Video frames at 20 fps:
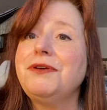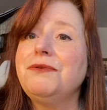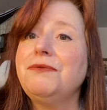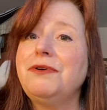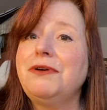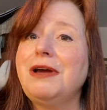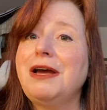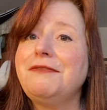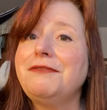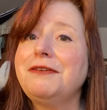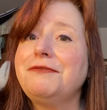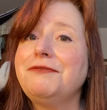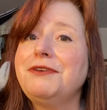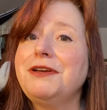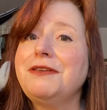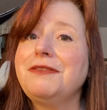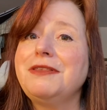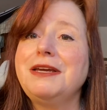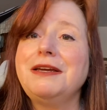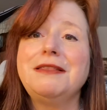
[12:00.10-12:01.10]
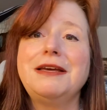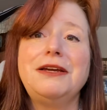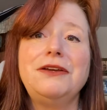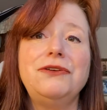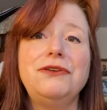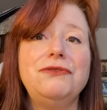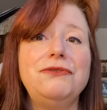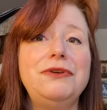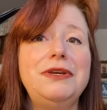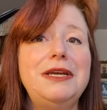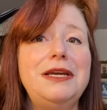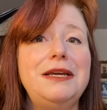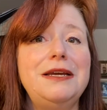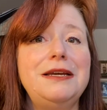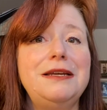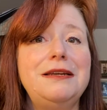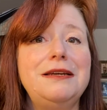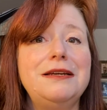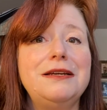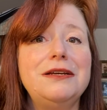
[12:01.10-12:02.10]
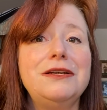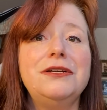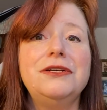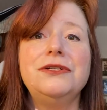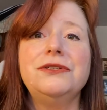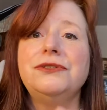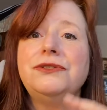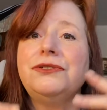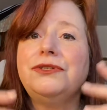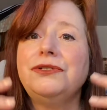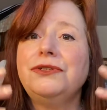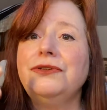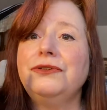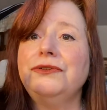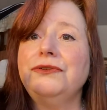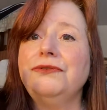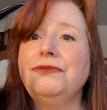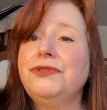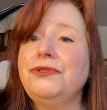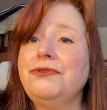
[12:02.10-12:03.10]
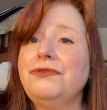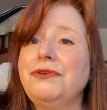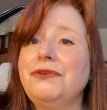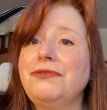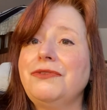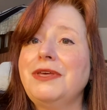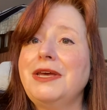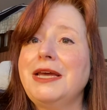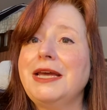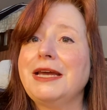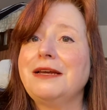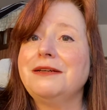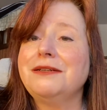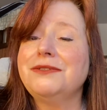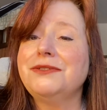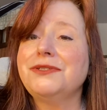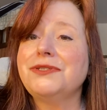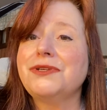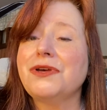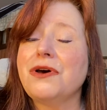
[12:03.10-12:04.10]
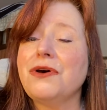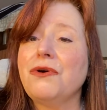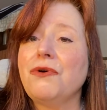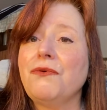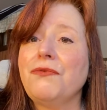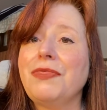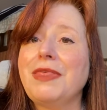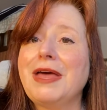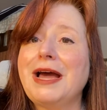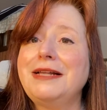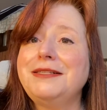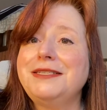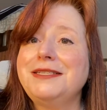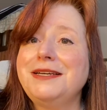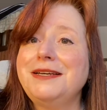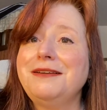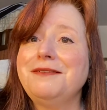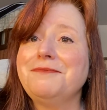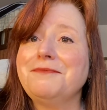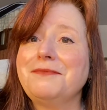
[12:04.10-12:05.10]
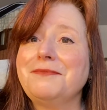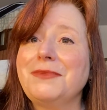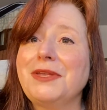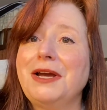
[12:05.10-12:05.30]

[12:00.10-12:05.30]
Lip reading: will have everything that you need to do the thing. So that's it.